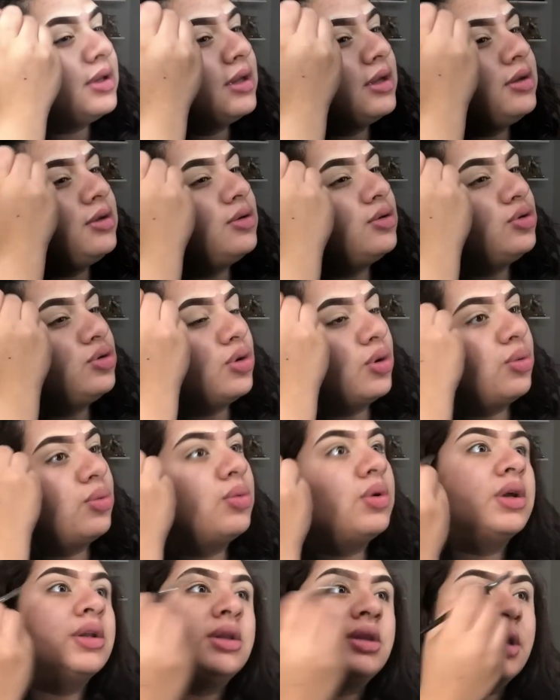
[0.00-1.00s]
And you
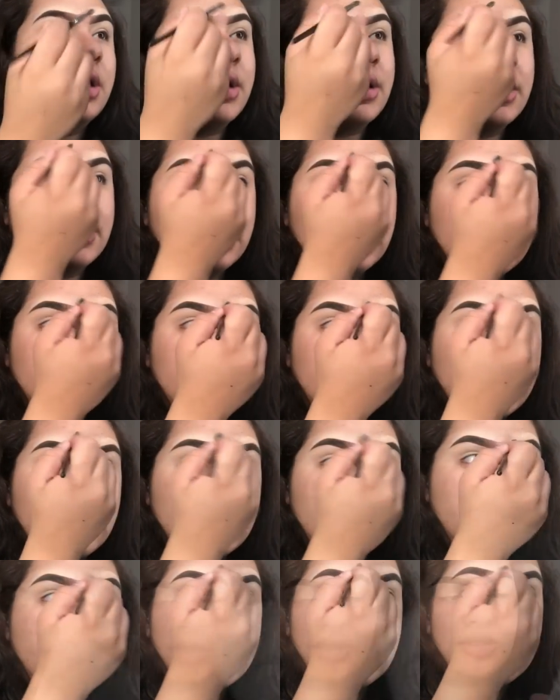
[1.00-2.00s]
don't want that.
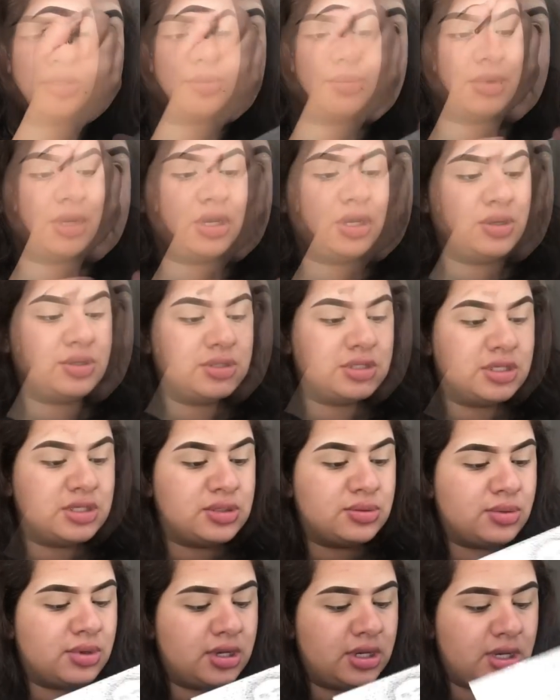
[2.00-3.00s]
So I'm going to use
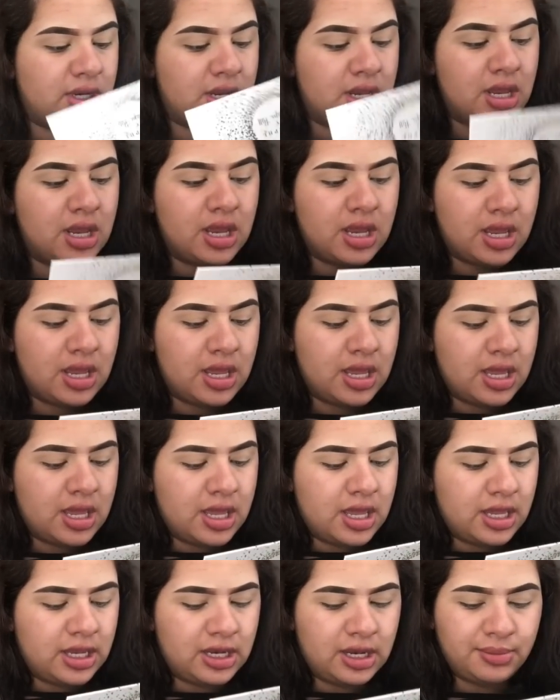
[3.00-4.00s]
this one.
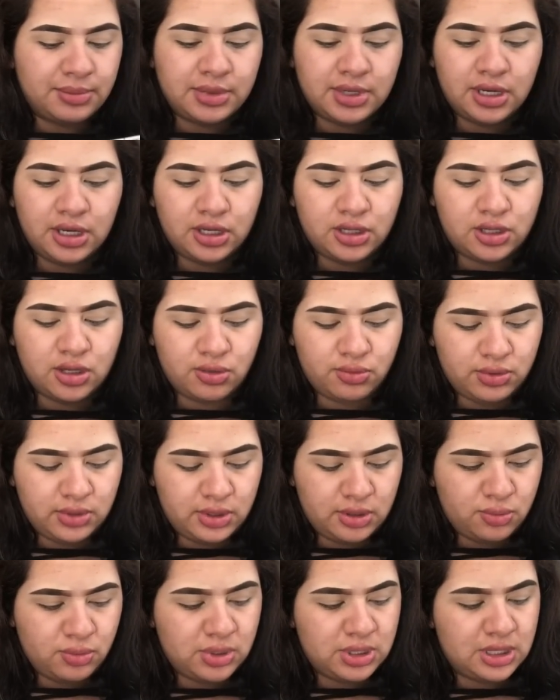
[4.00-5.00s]
And I'm going to go
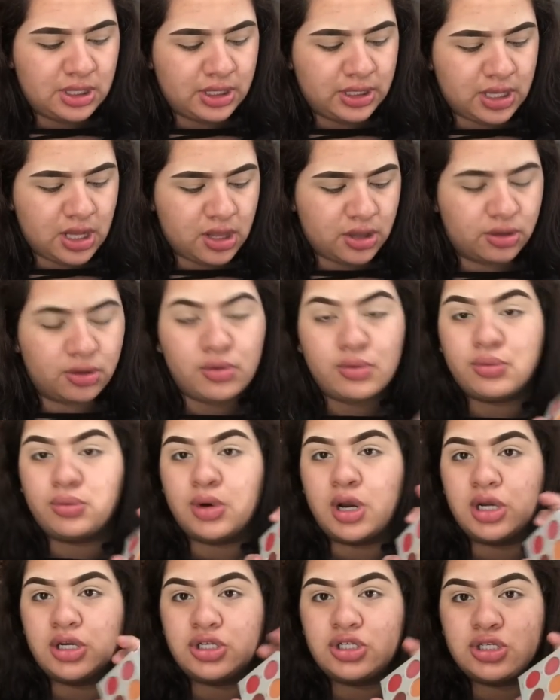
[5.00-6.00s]
in with the color
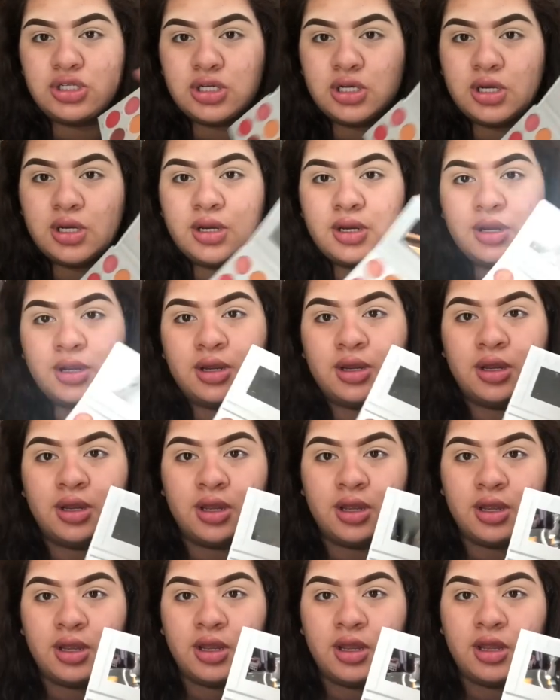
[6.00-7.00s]
Rush.
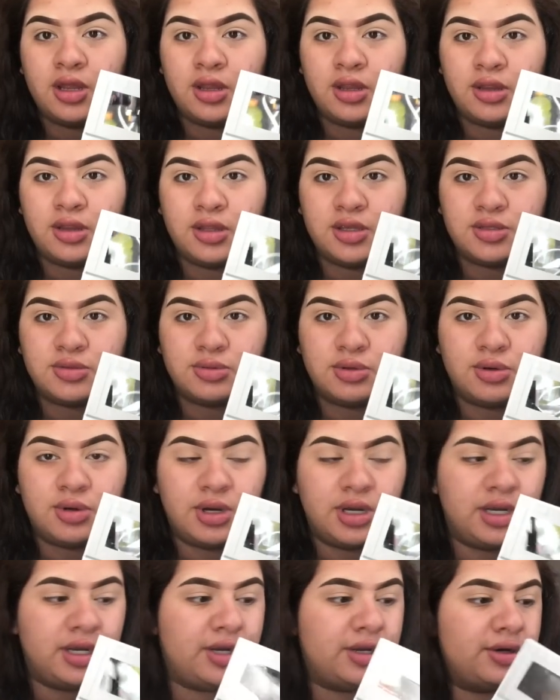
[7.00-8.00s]
This one
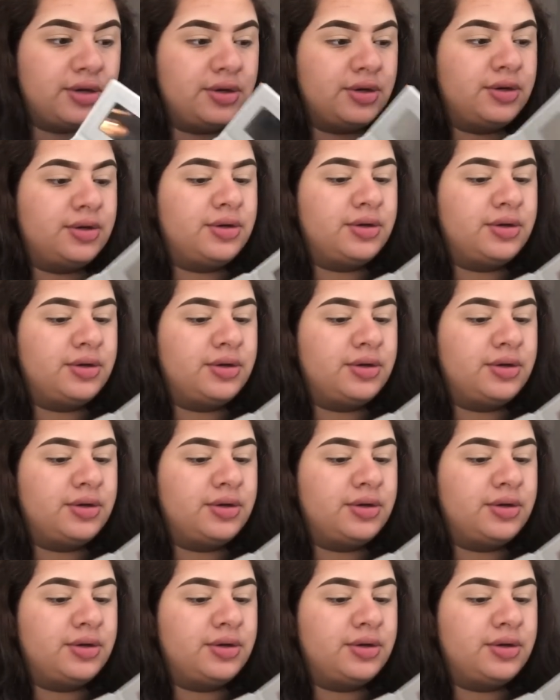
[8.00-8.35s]
right here.